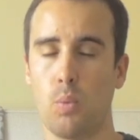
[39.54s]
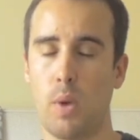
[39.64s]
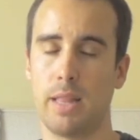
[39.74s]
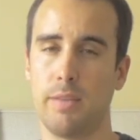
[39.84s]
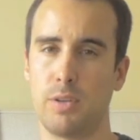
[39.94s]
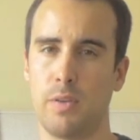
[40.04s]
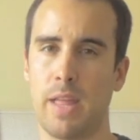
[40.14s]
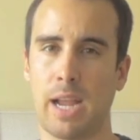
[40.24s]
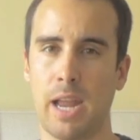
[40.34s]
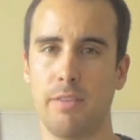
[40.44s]
weightlifter, and
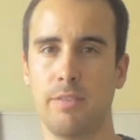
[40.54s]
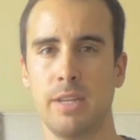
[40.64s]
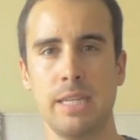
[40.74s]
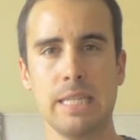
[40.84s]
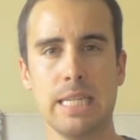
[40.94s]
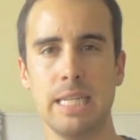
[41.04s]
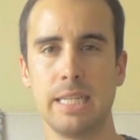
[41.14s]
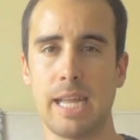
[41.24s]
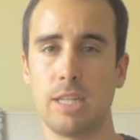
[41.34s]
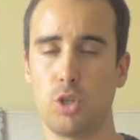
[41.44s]
that kind of
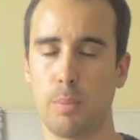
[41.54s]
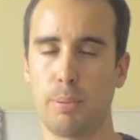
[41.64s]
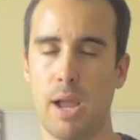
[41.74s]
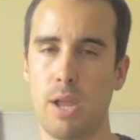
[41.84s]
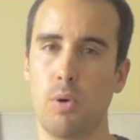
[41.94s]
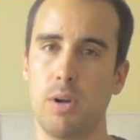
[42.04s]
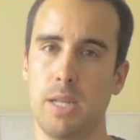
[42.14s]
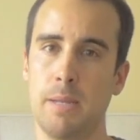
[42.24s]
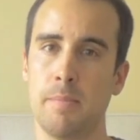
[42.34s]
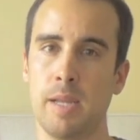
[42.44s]
indicates your
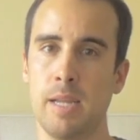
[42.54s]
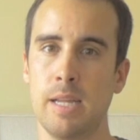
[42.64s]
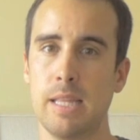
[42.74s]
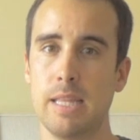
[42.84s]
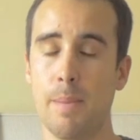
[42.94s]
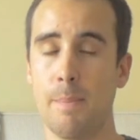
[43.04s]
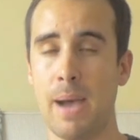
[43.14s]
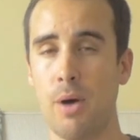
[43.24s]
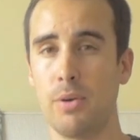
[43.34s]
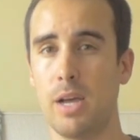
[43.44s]
priority. The
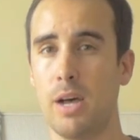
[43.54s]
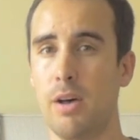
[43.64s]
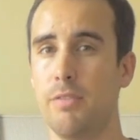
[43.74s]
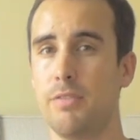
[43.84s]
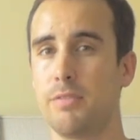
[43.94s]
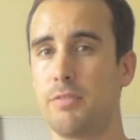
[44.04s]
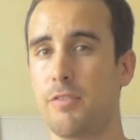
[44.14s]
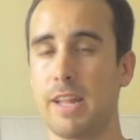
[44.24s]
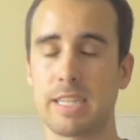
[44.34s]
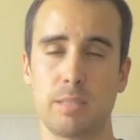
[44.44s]
amount of
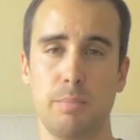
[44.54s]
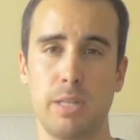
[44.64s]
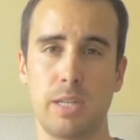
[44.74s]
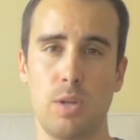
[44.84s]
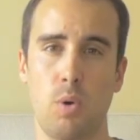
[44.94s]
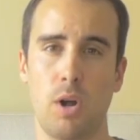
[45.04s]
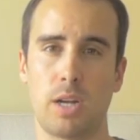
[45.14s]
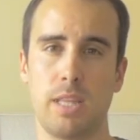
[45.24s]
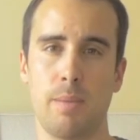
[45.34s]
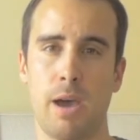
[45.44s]
flexibility
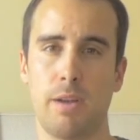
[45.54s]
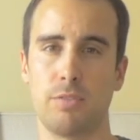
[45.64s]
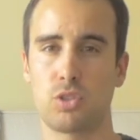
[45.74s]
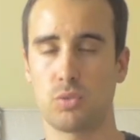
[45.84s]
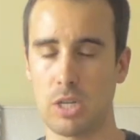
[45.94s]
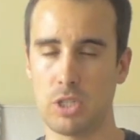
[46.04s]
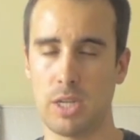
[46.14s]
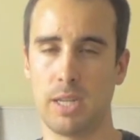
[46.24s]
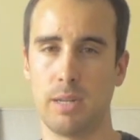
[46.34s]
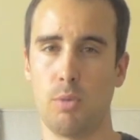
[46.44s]
work, the amount of
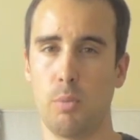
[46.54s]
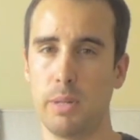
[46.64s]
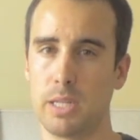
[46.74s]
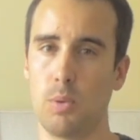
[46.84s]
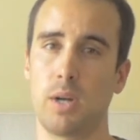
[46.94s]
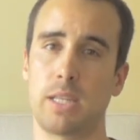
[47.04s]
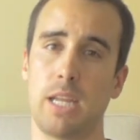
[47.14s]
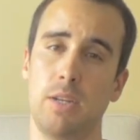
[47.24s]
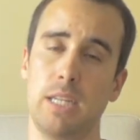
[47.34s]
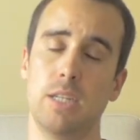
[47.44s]
stretching and mobility work that
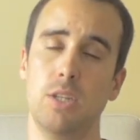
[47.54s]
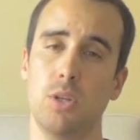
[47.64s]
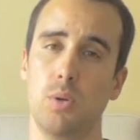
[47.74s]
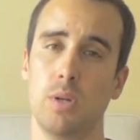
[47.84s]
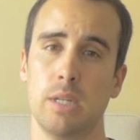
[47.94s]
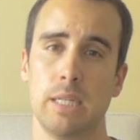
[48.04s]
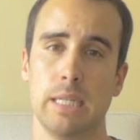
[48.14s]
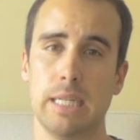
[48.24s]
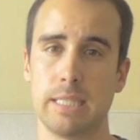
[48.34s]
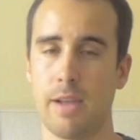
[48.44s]
you need to do
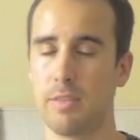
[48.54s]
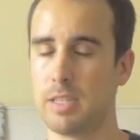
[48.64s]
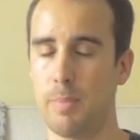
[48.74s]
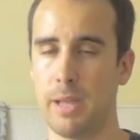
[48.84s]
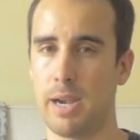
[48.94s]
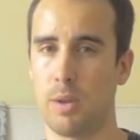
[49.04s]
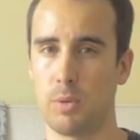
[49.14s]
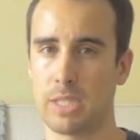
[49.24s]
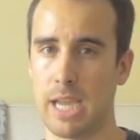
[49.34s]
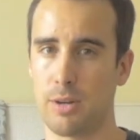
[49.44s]
is heavily dependent on
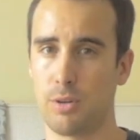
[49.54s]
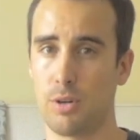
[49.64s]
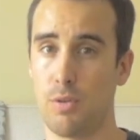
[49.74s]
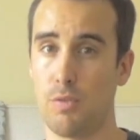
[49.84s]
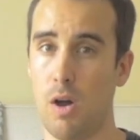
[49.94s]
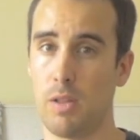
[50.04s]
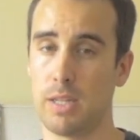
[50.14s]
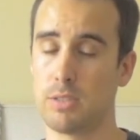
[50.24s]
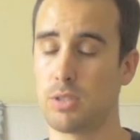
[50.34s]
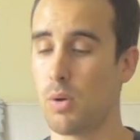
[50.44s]
which category you fall
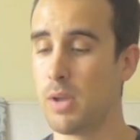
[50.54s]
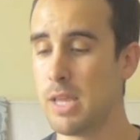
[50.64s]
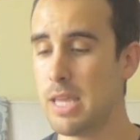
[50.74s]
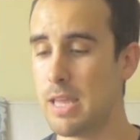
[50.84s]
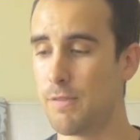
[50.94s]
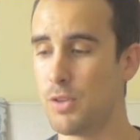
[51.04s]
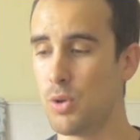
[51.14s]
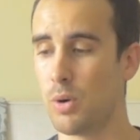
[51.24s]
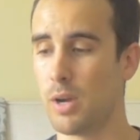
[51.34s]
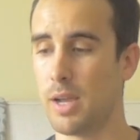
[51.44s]
in. So if
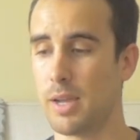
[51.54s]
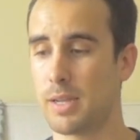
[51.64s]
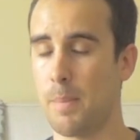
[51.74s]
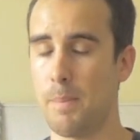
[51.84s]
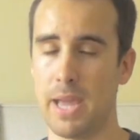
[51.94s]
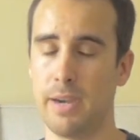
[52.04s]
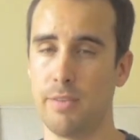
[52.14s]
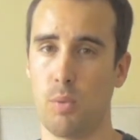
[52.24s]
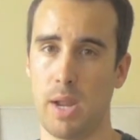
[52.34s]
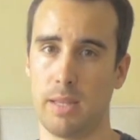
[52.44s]
you were a
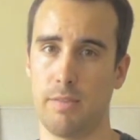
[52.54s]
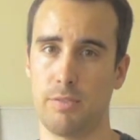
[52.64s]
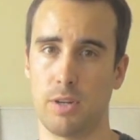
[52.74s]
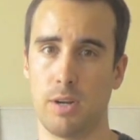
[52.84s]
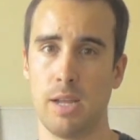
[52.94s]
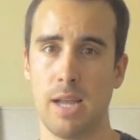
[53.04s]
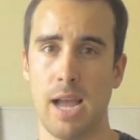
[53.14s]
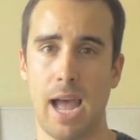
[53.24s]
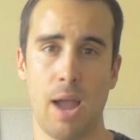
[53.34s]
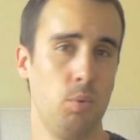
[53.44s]
competitive weightlifter,
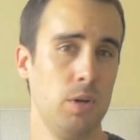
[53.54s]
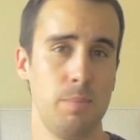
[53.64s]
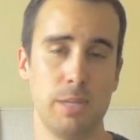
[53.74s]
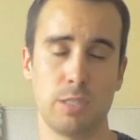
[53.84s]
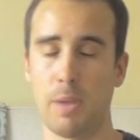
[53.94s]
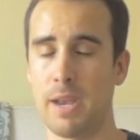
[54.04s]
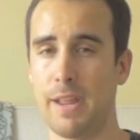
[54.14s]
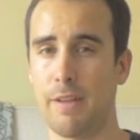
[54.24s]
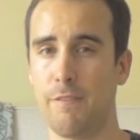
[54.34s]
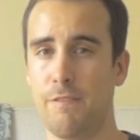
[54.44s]
I wouldn't be
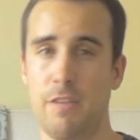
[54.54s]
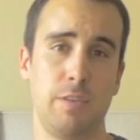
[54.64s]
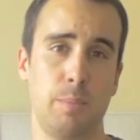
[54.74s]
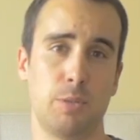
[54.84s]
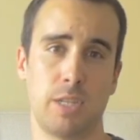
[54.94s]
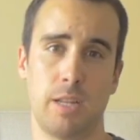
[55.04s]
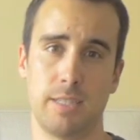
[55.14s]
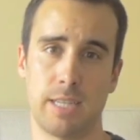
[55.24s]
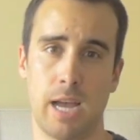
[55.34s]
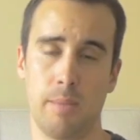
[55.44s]
spending 50% of the
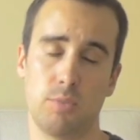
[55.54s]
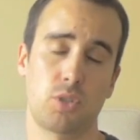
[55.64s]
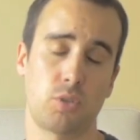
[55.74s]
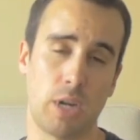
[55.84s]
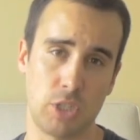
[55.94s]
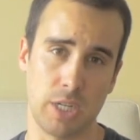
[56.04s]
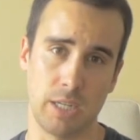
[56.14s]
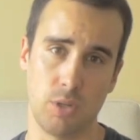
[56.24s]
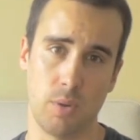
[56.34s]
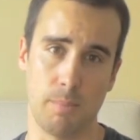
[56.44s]
time stretching
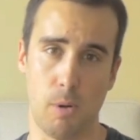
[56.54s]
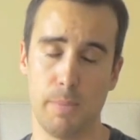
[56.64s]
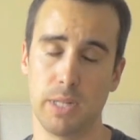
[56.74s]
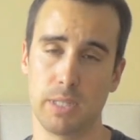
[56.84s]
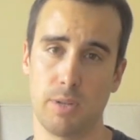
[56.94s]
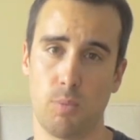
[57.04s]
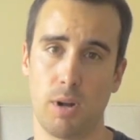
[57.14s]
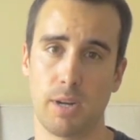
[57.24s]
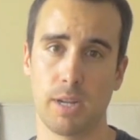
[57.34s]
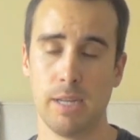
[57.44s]
and doing mobility
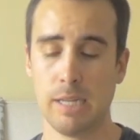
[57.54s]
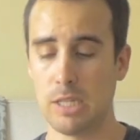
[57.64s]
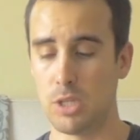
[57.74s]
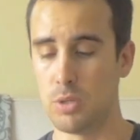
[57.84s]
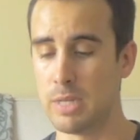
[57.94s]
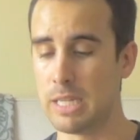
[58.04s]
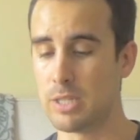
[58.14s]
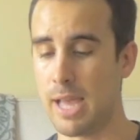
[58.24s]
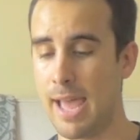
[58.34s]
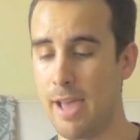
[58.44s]
work. You need
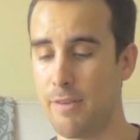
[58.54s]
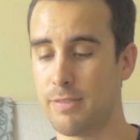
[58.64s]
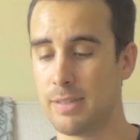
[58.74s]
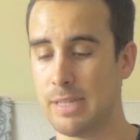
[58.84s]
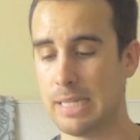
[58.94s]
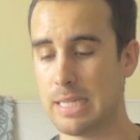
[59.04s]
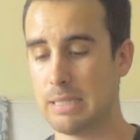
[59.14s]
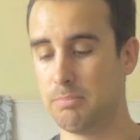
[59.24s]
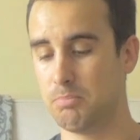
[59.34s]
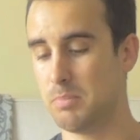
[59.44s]
to have
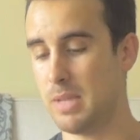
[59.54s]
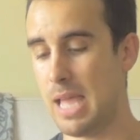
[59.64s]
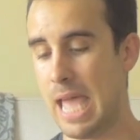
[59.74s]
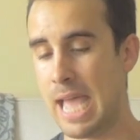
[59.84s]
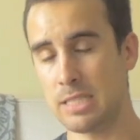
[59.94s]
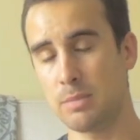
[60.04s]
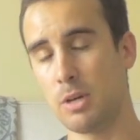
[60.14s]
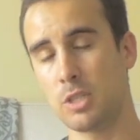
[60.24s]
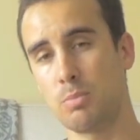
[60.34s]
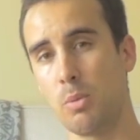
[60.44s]
as
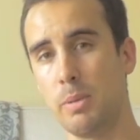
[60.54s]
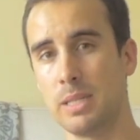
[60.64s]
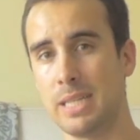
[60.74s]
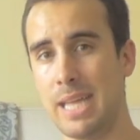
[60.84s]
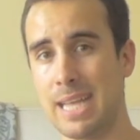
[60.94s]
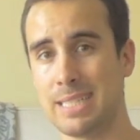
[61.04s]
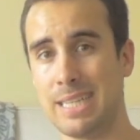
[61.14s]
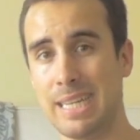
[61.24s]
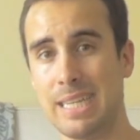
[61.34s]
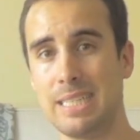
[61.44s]
much mobility as
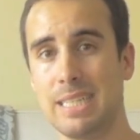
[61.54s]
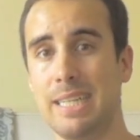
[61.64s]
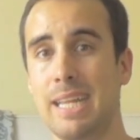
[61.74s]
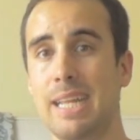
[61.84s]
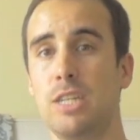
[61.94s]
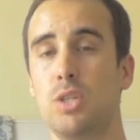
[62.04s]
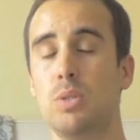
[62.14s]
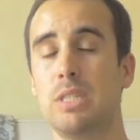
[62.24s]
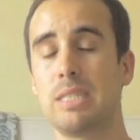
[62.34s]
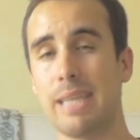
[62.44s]
needed to get into
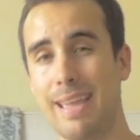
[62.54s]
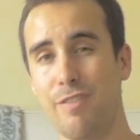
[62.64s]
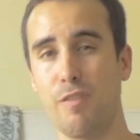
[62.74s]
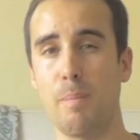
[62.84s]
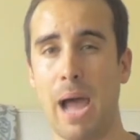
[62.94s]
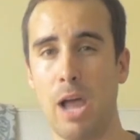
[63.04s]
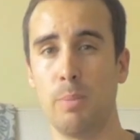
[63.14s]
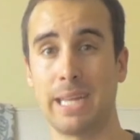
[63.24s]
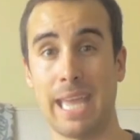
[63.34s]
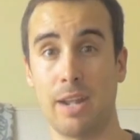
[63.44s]
safe
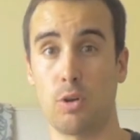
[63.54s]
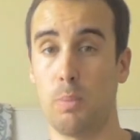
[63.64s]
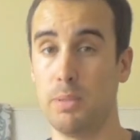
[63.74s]
biomechanical